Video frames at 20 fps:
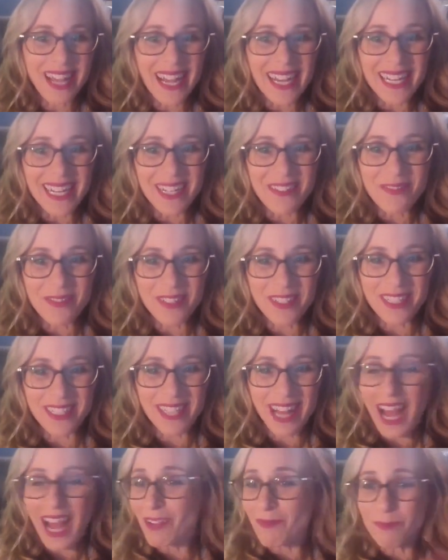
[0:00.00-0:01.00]

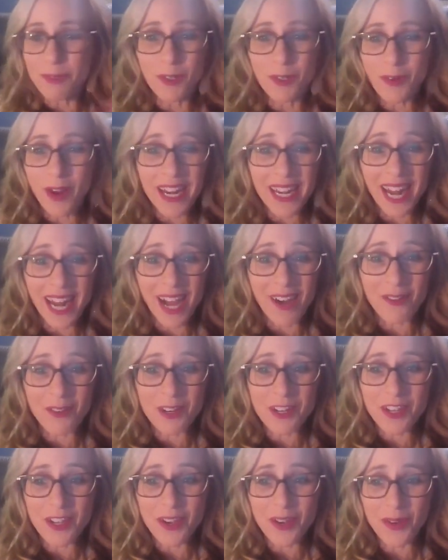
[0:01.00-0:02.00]
I'm great. How are
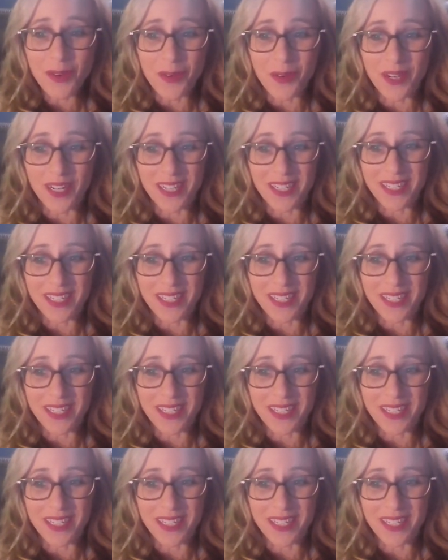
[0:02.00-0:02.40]
you?